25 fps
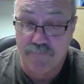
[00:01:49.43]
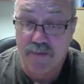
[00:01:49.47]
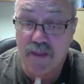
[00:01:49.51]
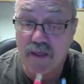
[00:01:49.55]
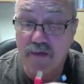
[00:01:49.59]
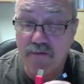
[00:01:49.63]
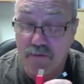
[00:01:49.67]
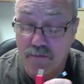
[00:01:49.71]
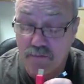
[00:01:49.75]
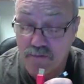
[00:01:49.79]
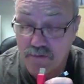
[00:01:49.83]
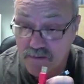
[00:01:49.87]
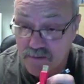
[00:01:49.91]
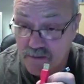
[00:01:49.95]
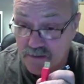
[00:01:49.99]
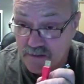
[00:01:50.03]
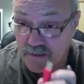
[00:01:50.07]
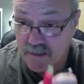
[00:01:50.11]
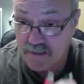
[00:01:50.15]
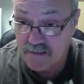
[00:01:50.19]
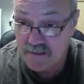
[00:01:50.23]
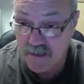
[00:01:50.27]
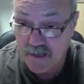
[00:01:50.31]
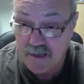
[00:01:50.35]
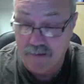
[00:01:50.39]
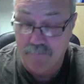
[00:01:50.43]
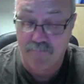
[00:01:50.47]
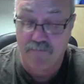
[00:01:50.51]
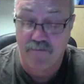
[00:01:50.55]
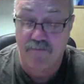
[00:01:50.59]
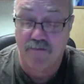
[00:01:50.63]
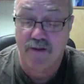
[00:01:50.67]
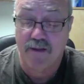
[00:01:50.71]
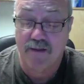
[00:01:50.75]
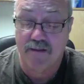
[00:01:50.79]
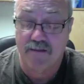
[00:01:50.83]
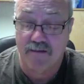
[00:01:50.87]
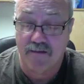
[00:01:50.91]
If you want to set it up
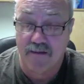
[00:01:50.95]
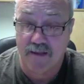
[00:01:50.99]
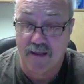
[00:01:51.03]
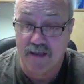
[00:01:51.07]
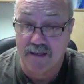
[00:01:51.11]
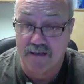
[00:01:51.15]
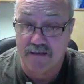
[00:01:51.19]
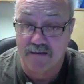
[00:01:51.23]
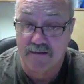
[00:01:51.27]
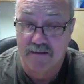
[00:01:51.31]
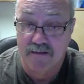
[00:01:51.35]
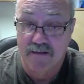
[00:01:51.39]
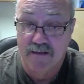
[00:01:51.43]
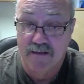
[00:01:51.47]
for Ethernet,